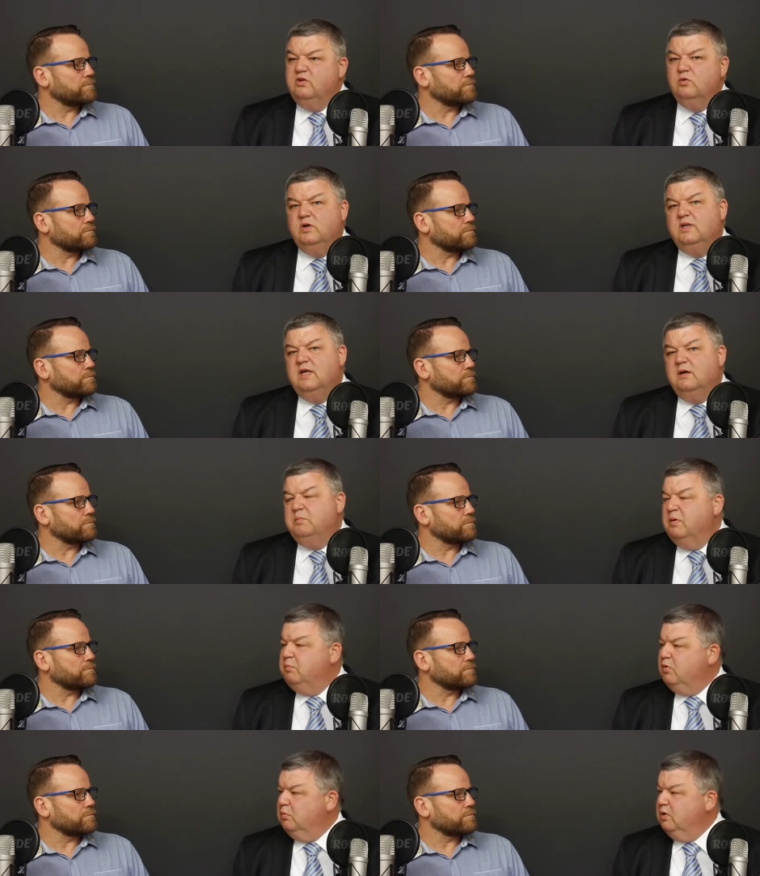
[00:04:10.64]
Speaker 1: doing
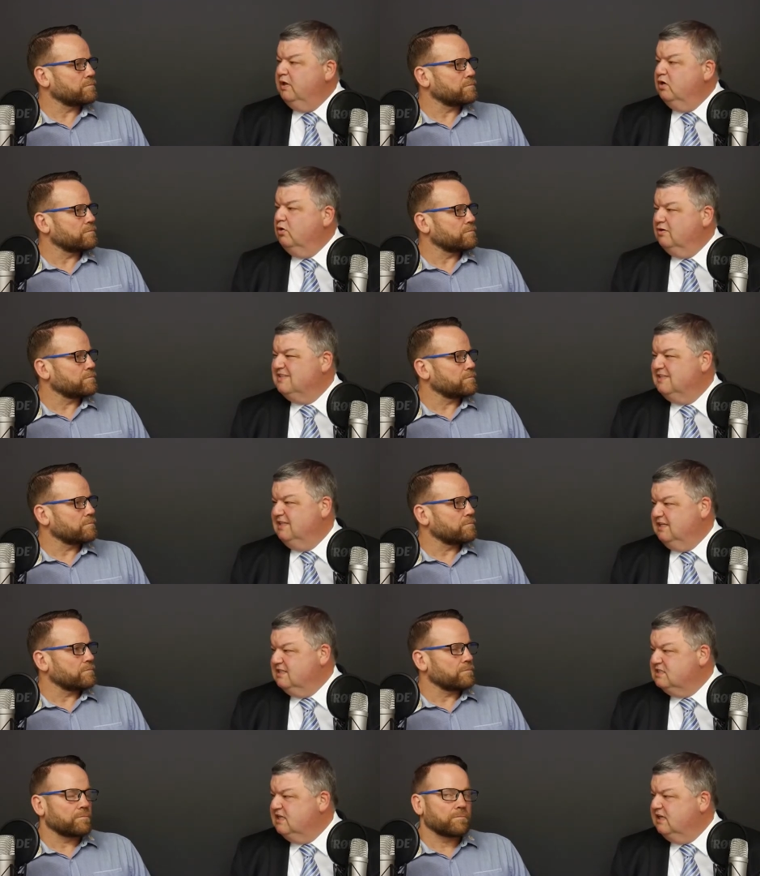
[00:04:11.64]
that, but probably not to
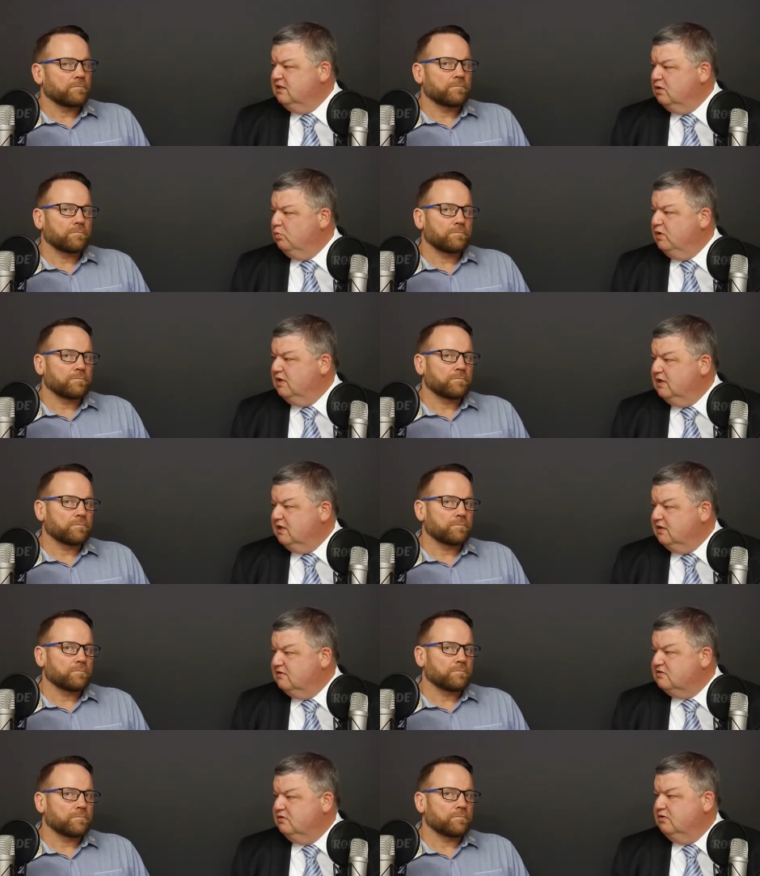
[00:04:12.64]
the extent that we
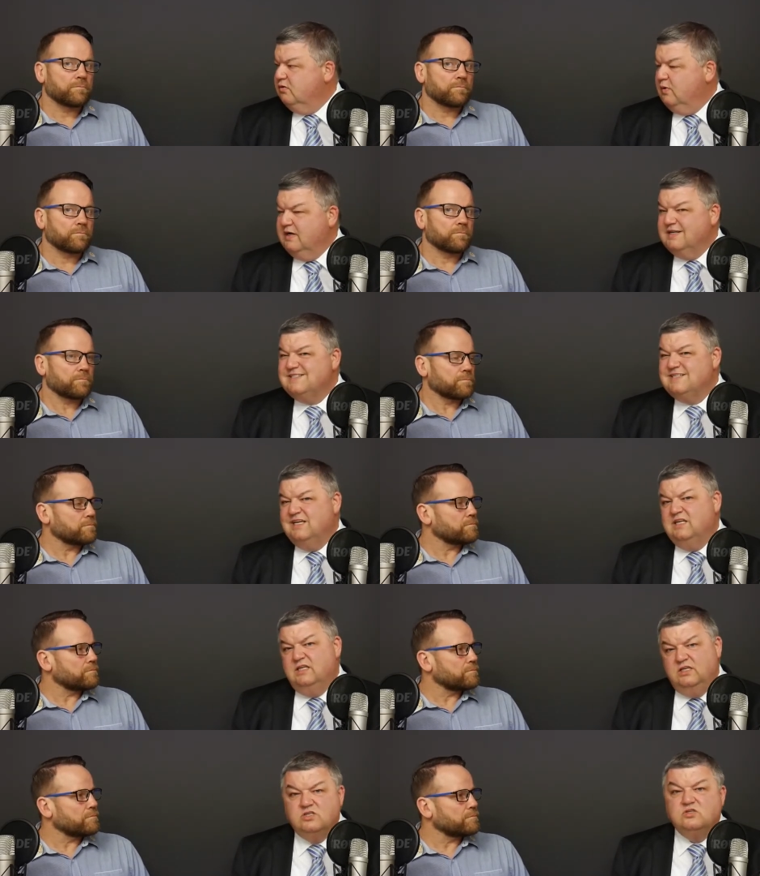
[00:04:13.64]
needed to to
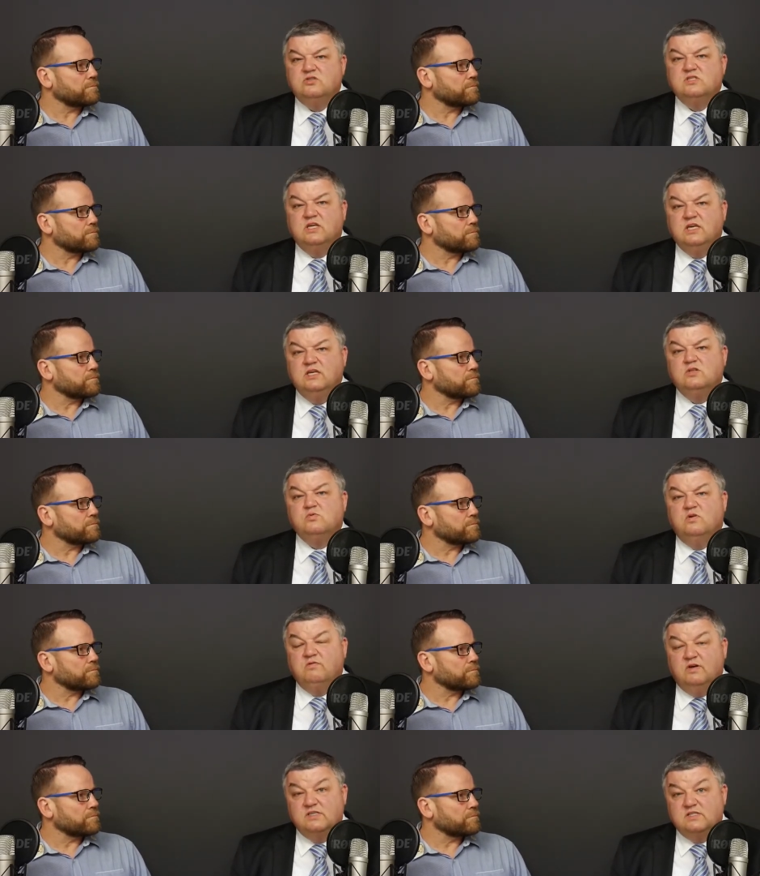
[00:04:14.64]
understand the issues the
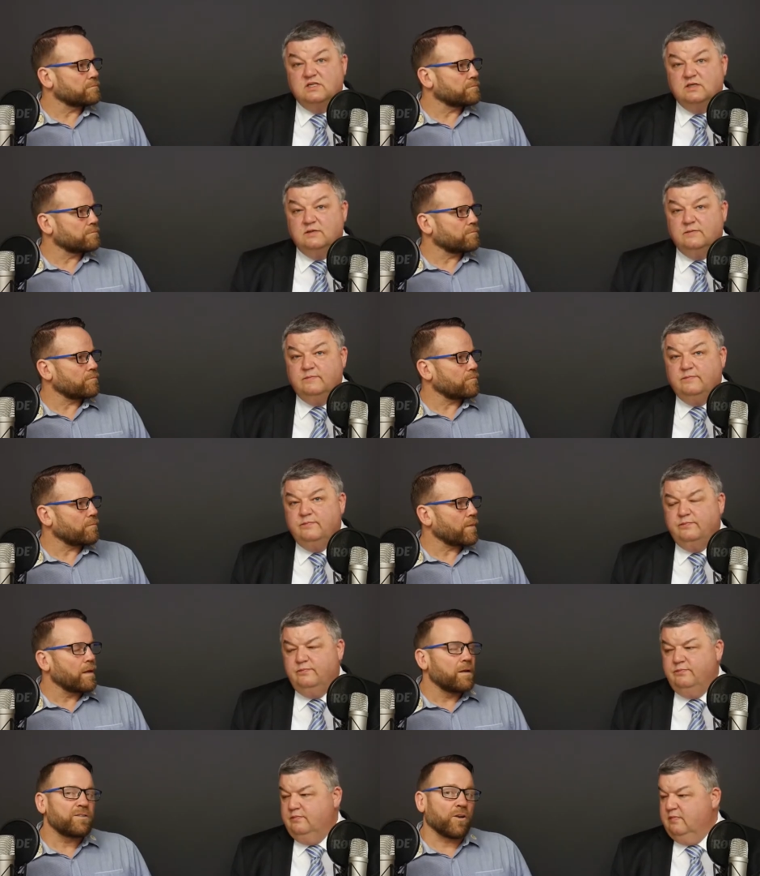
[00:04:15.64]
kids were facing.
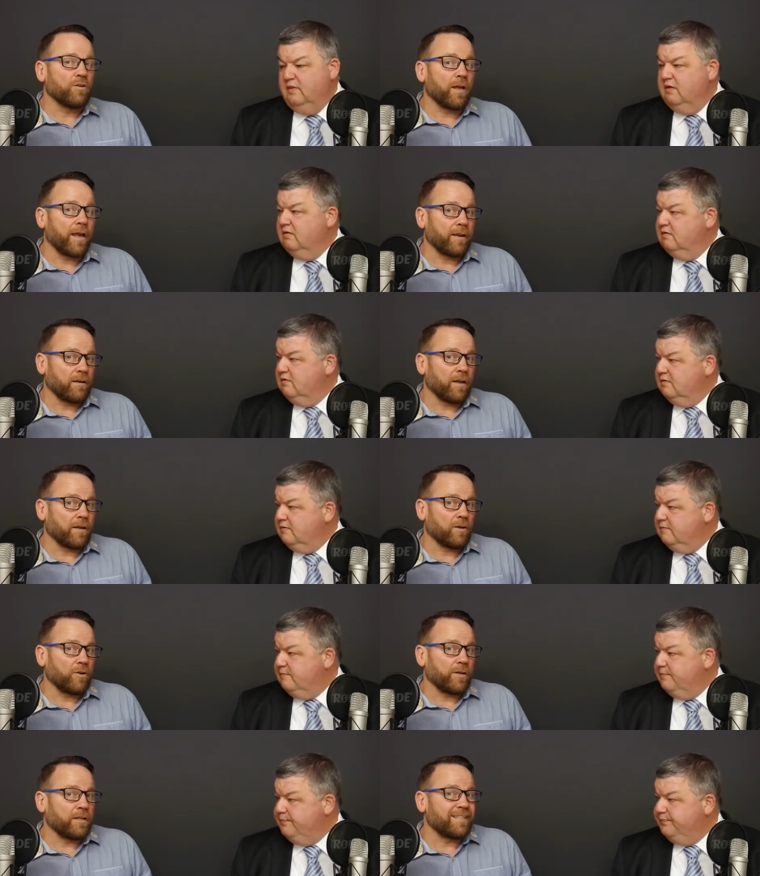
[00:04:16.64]
Speaker 2: So, and
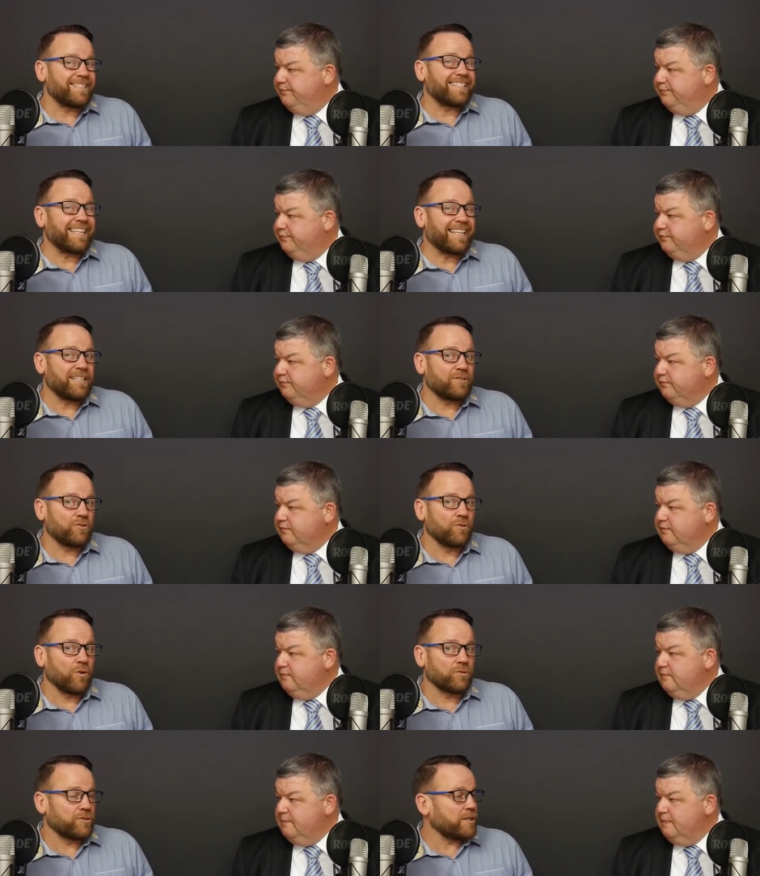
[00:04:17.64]
including
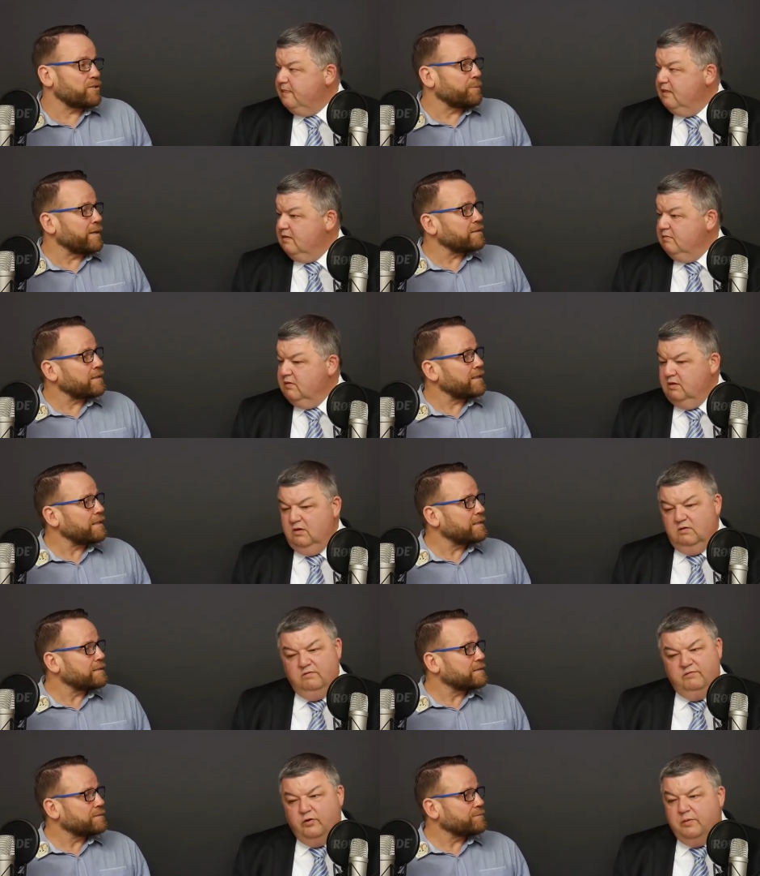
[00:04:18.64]
listening non
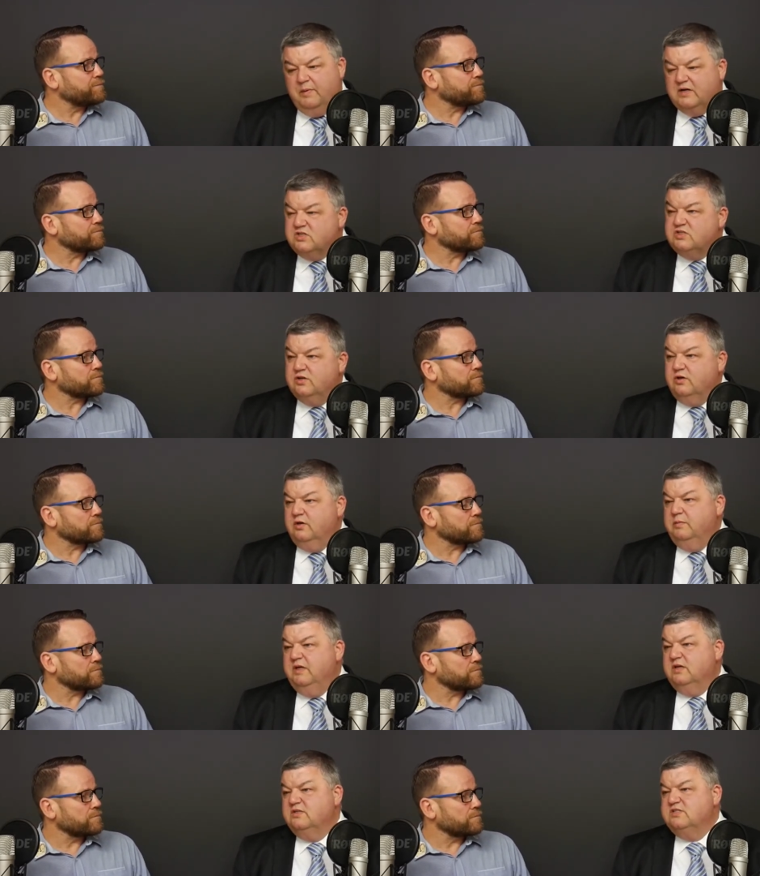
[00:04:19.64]
judgmentally?
Speaker 1: Very much
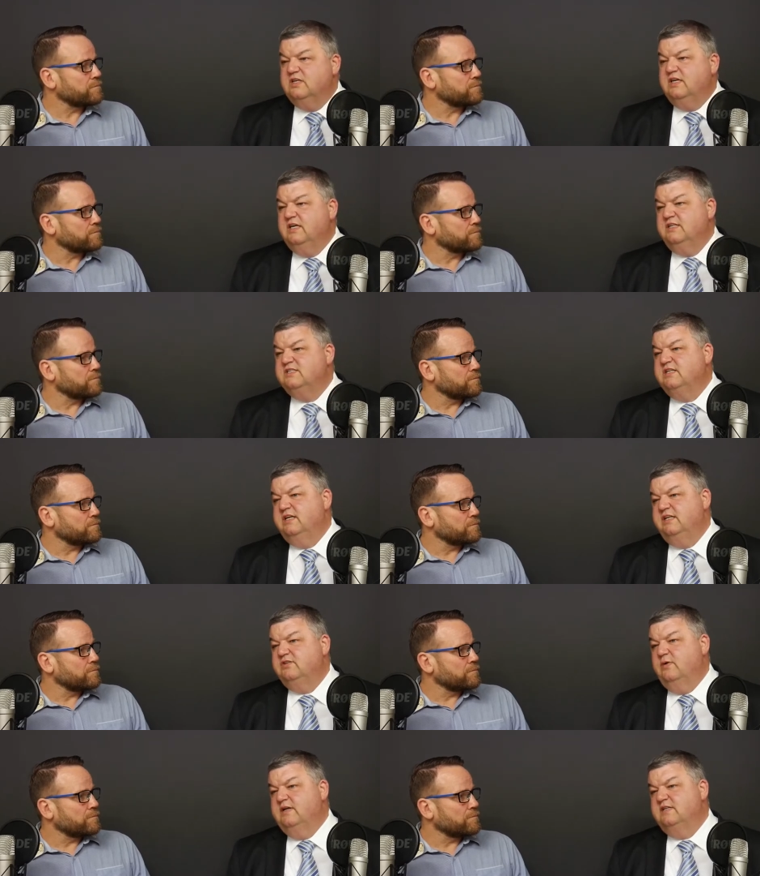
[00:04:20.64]
so, because the kids
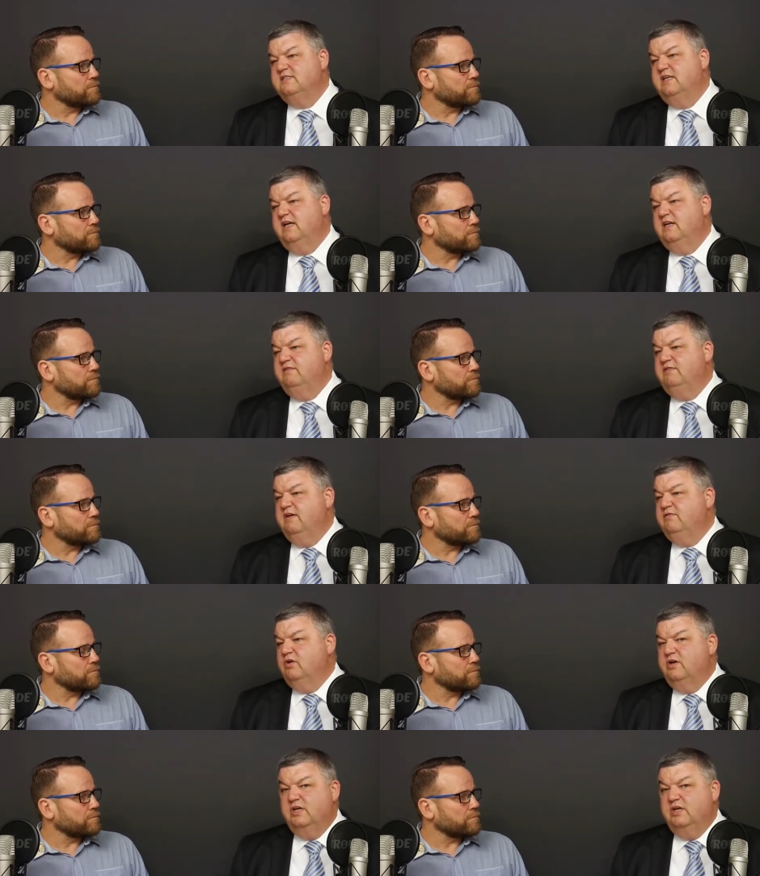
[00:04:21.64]
need to understand if they've got